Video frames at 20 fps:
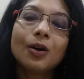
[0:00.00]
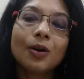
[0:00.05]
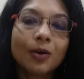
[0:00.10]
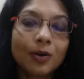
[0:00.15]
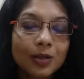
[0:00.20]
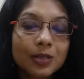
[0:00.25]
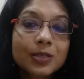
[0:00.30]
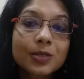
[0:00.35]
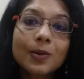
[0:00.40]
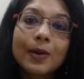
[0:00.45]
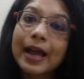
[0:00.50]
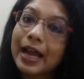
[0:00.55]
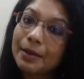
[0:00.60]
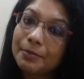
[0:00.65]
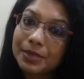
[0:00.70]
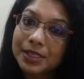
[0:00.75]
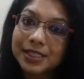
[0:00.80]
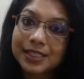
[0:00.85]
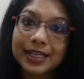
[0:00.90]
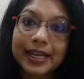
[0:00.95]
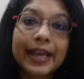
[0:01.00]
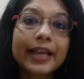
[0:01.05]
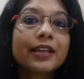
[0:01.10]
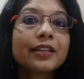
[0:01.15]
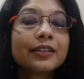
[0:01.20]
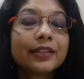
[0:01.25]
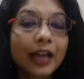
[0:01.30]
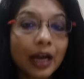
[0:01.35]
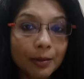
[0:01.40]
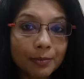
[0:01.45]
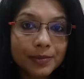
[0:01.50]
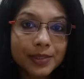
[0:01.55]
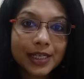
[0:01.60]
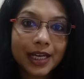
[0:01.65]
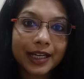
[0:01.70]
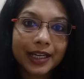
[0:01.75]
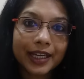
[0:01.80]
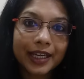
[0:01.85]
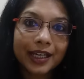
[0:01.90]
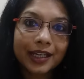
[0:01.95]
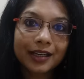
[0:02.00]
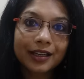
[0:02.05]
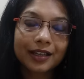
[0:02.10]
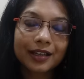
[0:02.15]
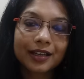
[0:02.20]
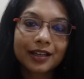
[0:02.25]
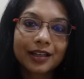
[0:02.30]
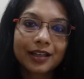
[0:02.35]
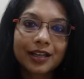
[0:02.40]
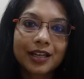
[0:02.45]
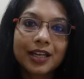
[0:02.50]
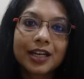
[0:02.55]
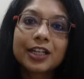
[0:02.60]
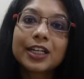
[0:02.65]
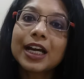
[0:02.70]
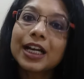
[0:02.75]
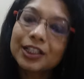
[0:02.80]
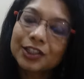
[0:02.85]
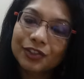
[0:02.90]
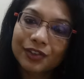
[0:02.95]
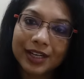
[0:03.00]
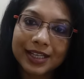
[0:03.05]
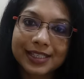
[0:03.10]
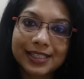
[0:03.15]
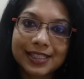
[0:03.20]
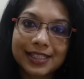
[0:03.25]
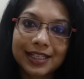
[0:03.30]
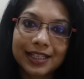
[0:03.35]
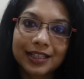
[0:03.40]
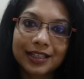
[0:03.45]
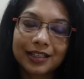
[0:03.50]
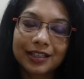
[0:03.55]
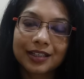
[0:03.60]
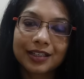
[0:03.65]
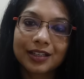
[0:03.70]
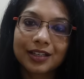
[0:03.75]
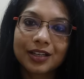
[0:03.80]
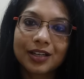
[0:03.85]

Also, habits like thumb sucking, tongue thrusting